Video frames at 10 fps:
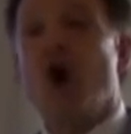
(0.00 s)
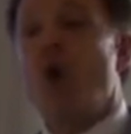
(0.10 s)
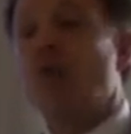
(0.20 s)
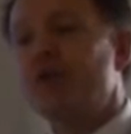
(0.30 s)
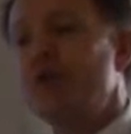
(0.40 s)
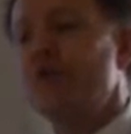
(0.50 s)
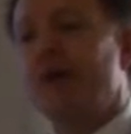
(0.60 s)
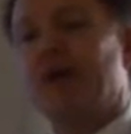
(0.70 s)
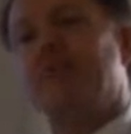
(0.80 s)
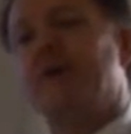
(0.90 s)
Well, the new
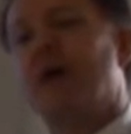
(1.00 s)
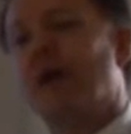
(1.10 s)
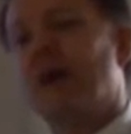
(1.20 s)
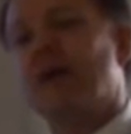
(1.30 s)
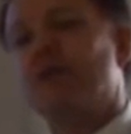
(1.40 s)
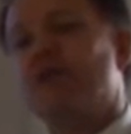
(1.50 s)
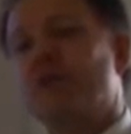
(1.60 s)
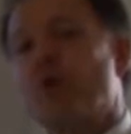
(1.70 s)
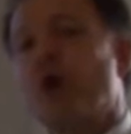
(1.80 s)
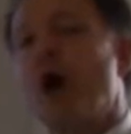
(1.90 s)
amendment allows
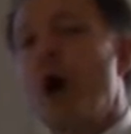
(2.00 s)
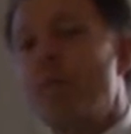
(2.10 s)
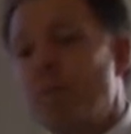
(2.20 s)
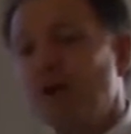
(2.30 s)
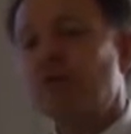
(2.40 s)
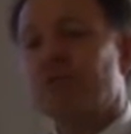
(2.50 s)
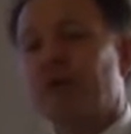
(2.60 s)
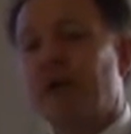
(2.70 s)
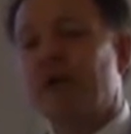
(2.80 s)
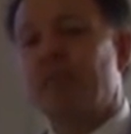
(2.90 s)
for
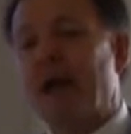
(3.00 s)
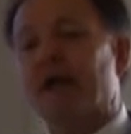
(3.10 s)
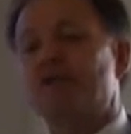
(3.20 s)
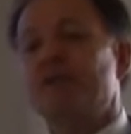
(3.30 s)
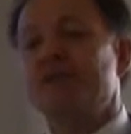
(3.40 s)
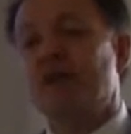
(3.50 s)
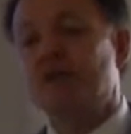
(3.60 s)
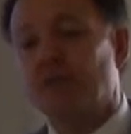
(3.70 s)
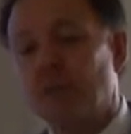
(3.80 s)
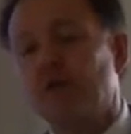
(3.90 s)
multiple data packs to be sent
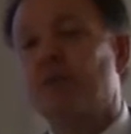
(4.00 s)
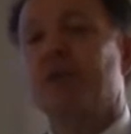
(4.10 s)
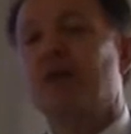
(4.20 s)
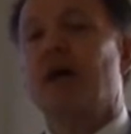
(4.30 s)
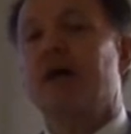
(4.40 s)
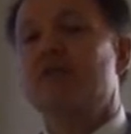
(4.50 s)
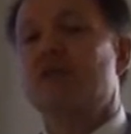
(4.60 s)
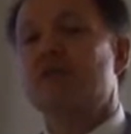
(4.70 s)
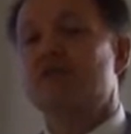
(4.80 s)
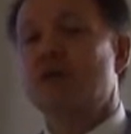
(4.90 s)
to multiple clients
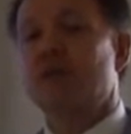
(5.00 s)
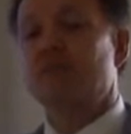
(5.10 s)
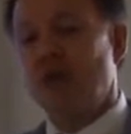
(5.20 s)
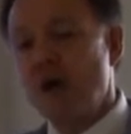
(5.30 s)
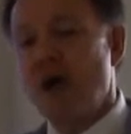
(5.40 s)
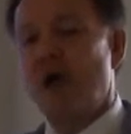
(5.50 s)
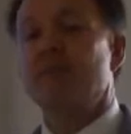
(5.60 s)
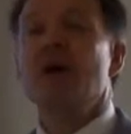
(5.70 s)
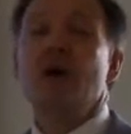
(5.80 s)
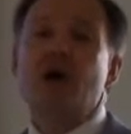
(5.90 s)
at the same time.
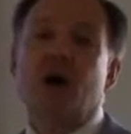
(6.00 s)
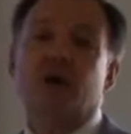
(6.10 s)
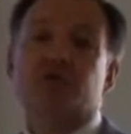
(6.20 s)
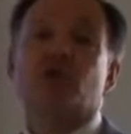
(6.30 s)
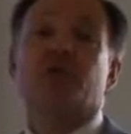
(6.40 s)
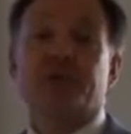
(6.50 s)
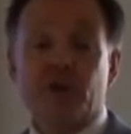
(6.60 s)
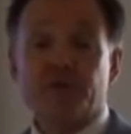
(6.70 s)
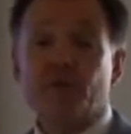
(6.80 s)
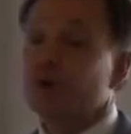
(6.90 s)
So
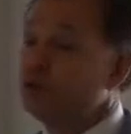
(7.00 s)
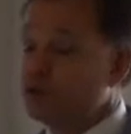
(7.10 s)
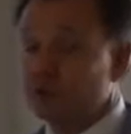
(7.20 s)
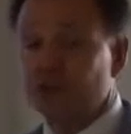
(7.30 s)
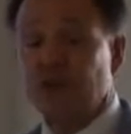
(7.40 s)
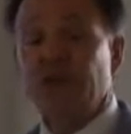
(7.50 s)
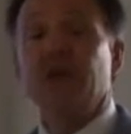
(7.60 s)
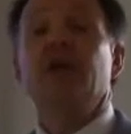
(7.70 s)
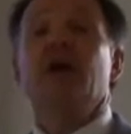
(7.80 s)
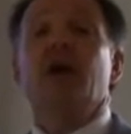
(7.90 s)
therefore, as you can
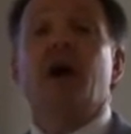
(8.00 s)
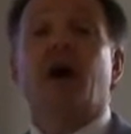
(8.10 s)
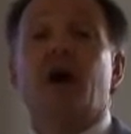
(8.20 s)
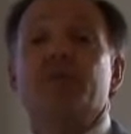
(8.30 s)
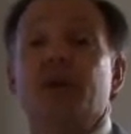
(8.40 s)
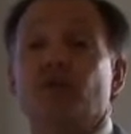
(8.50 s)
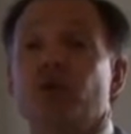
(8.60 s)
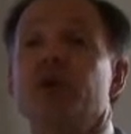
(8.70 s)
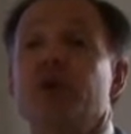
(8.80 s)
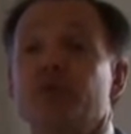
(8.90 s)
see, it
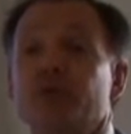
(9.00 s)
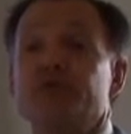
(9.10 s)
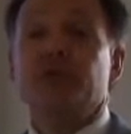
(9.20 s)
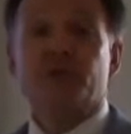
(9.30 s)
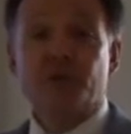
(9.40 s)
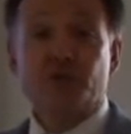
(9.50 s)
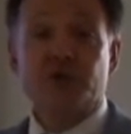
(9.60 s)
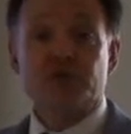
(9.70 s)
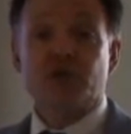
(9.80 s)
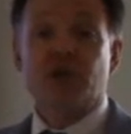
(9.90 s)
really improves the
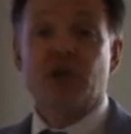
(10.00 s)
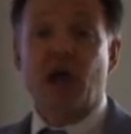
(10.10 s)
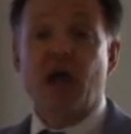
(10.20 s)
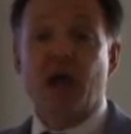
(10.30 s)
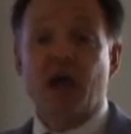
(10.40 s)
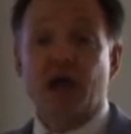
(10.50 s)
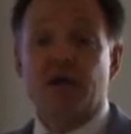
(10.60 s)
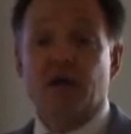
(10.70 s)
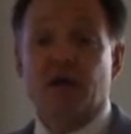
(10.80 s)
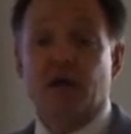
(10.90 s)
efficiency
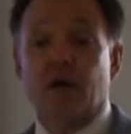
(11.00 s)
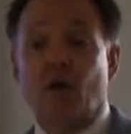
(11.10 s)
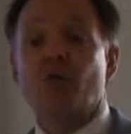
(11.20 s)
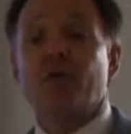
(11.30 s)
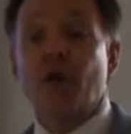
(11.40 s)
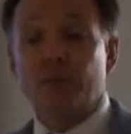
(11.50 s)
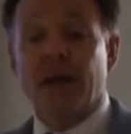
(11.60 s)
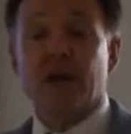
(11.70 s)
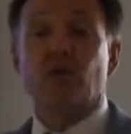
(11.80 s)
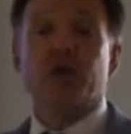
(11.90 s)
and overall
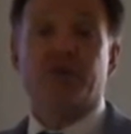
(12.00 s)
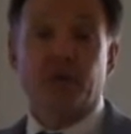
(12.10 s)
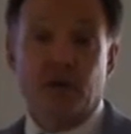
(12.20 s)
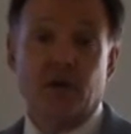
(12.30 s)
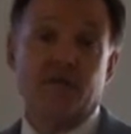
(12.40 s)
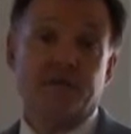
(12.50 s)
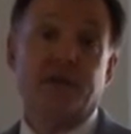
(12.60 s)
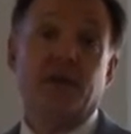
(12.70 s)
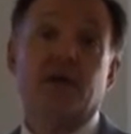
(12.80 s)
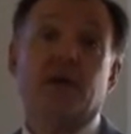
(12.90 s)
bandwidth of
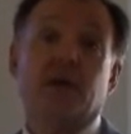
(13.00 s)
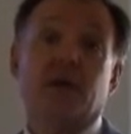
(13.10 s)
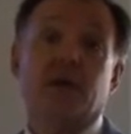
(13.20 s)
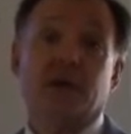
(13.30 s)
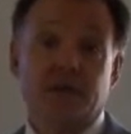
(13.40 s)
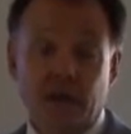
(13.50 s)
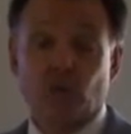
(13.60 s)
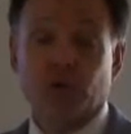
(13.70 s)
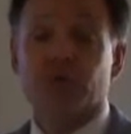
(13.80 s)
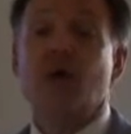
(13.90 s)
the
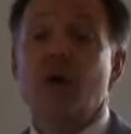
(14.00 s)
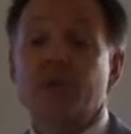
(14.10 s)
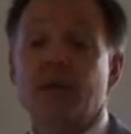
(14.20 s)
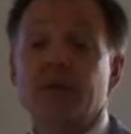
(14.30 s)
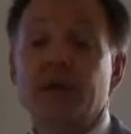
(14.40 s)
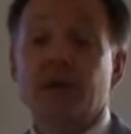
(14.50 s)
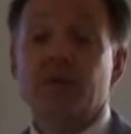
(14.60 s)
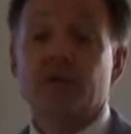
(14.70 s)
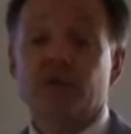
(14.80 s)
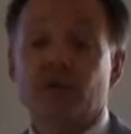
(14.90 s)
networks by being
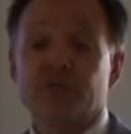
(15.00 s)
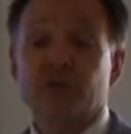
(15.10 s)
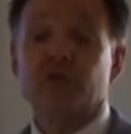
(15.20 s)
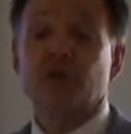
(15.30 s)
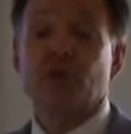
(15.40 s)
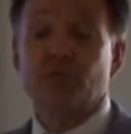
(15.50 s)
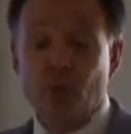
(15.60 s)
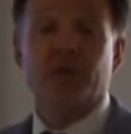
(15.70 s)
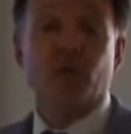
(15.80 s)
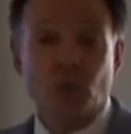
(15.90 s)
able to service
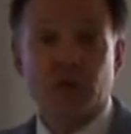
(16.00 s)
more than one